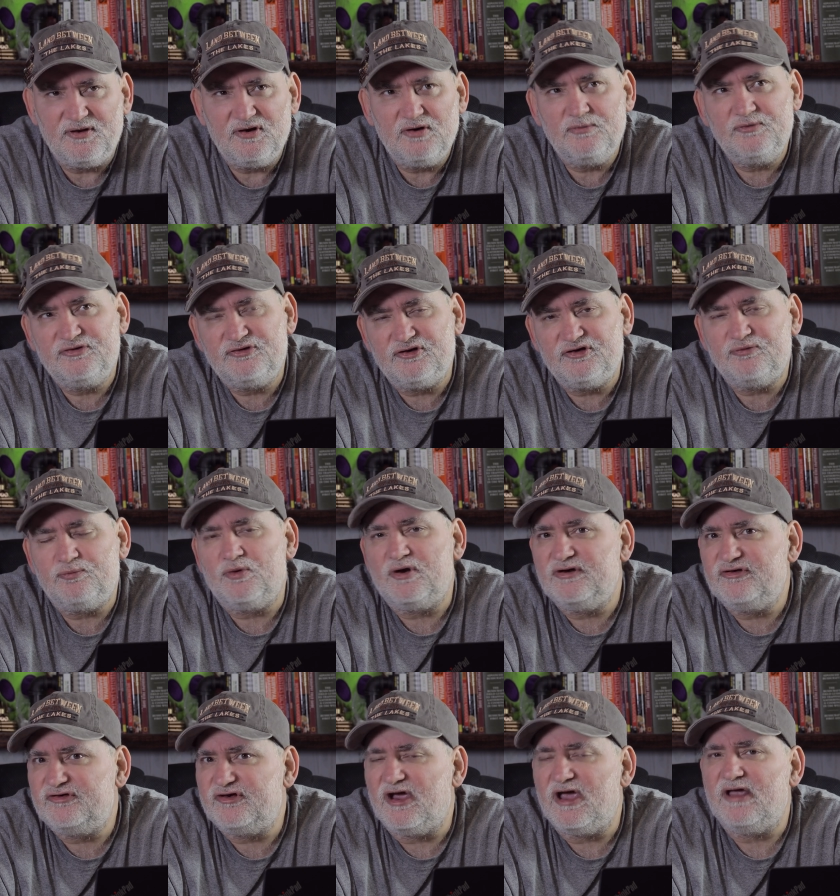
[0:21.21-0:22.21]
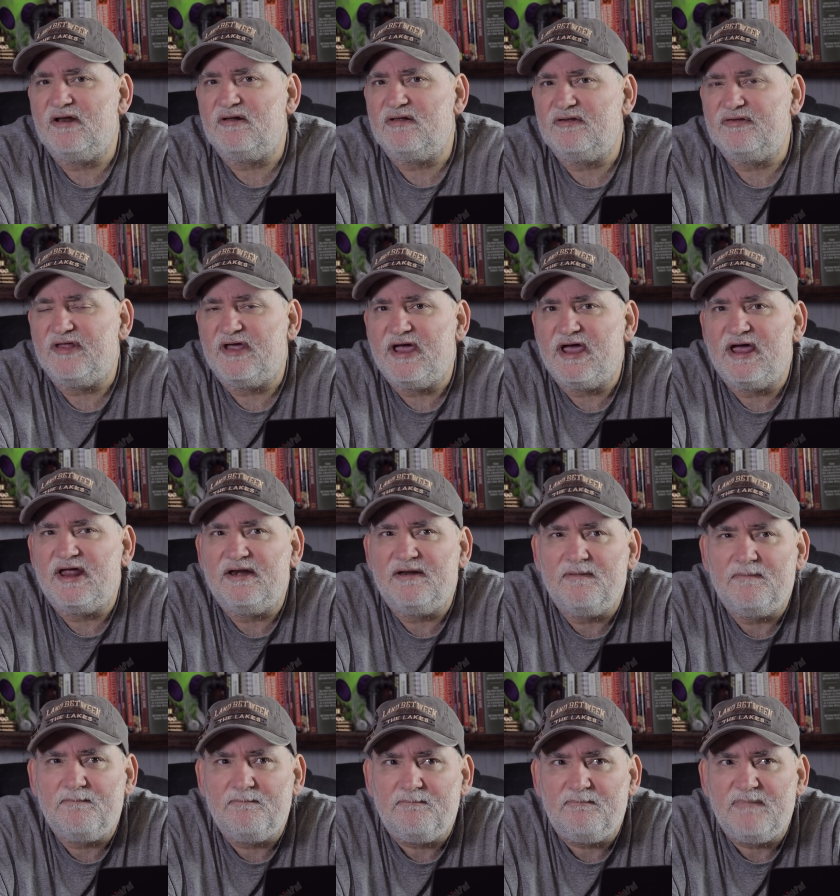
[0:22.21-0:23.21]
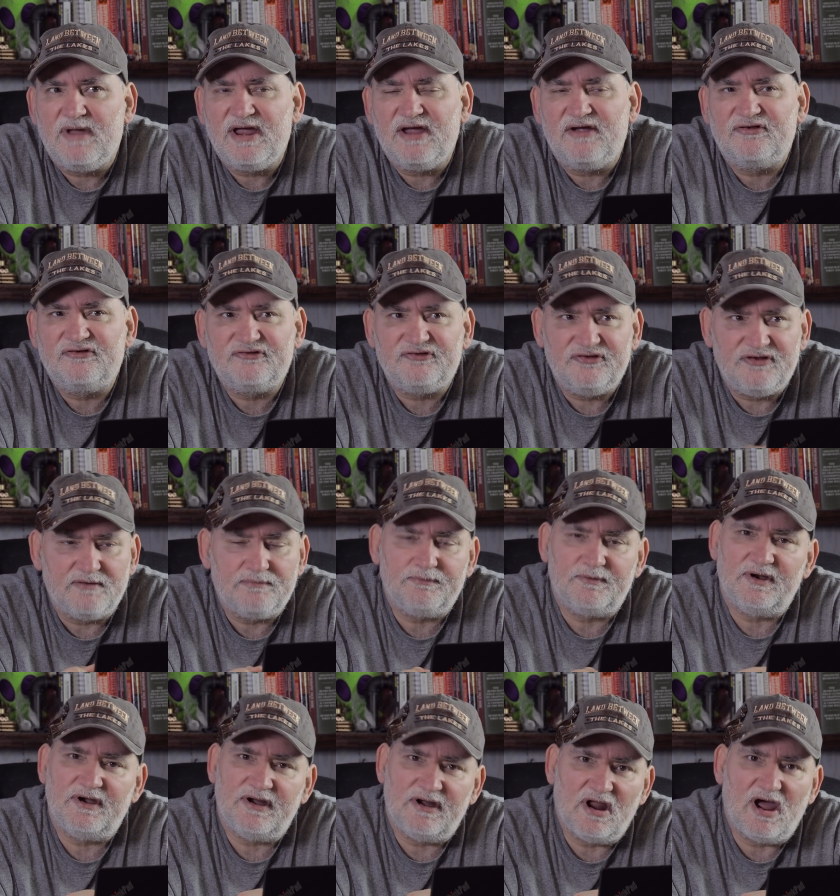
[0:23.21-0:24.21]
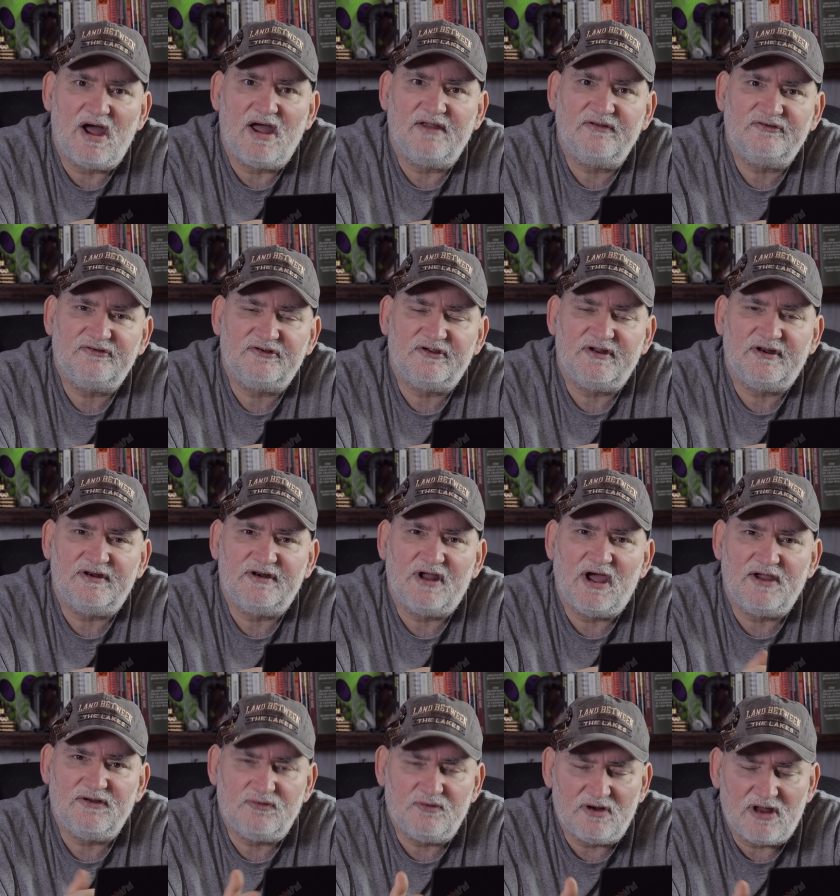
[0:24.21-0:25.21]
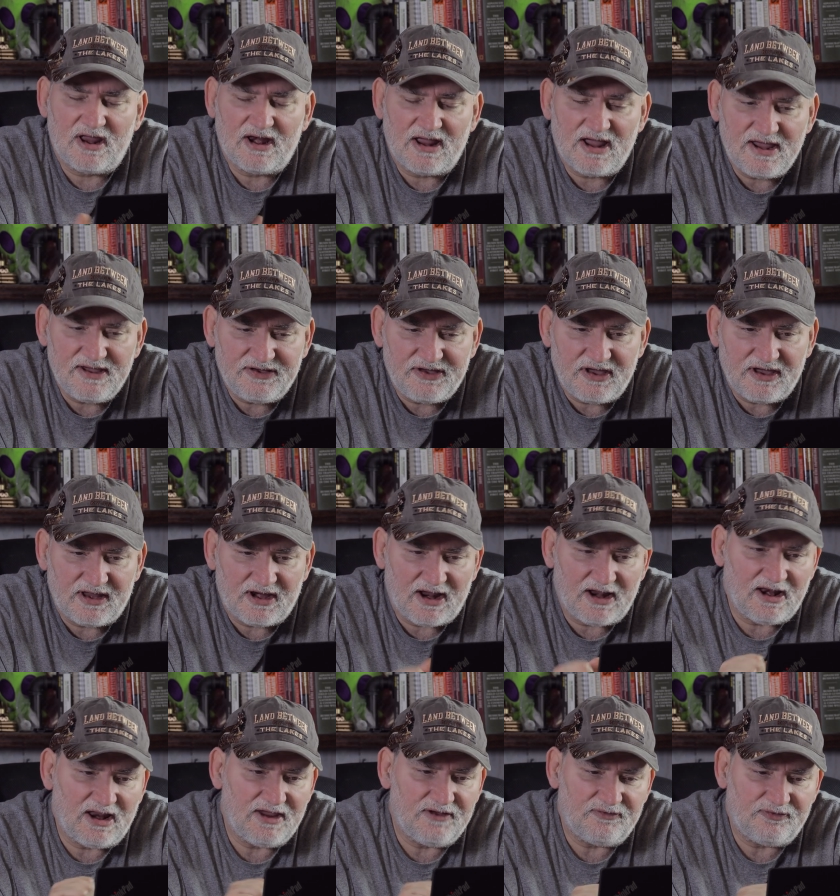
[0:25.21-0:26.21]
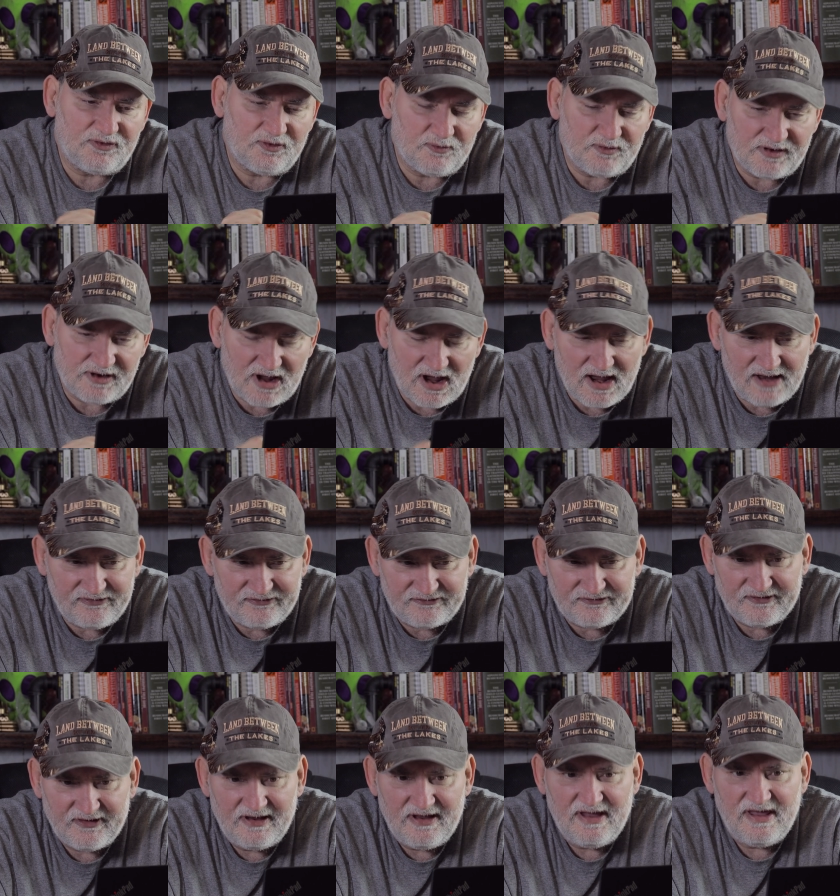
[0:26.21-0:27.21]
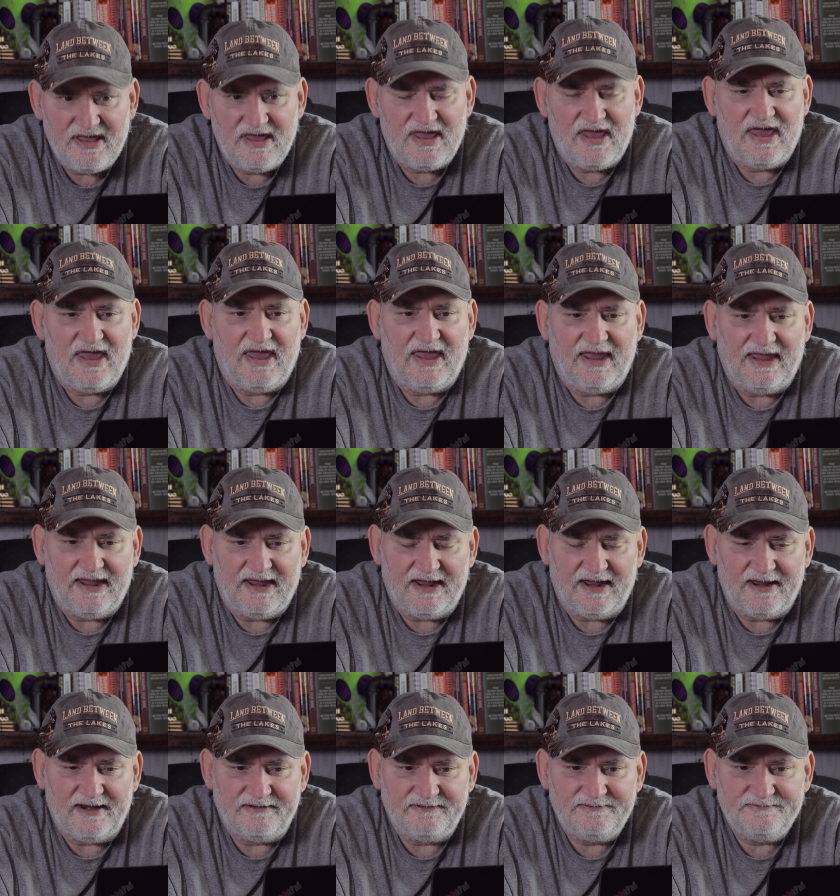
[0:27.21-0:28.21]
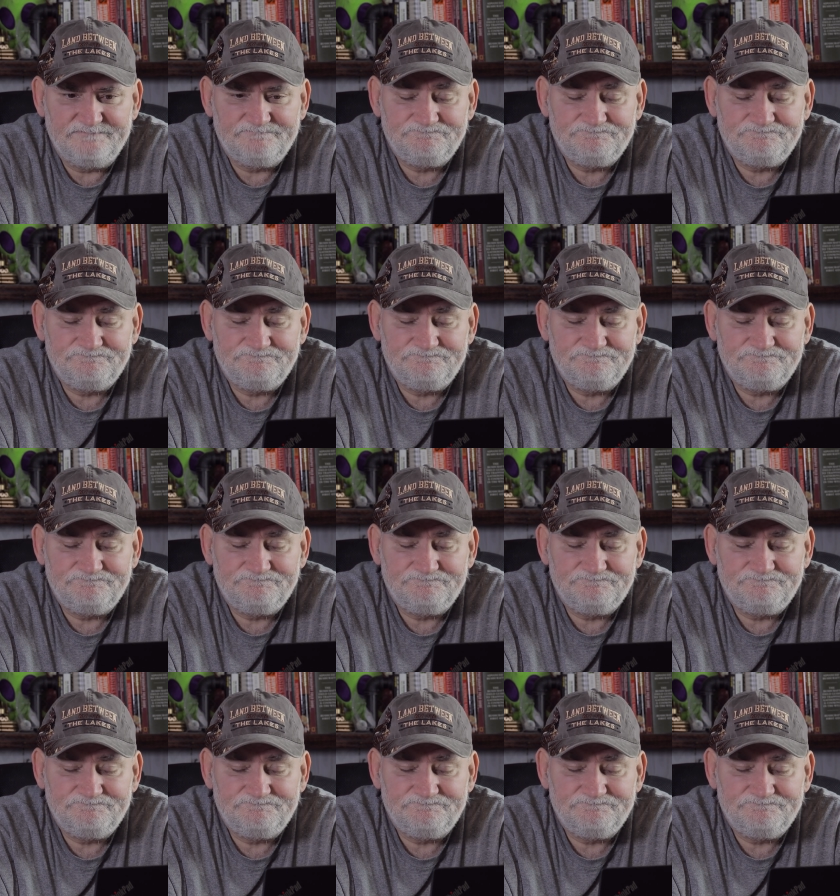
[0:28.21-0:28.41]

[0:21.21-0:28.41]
there was this one channel that makes different knots and I do a lot of hiking and I like doing knots and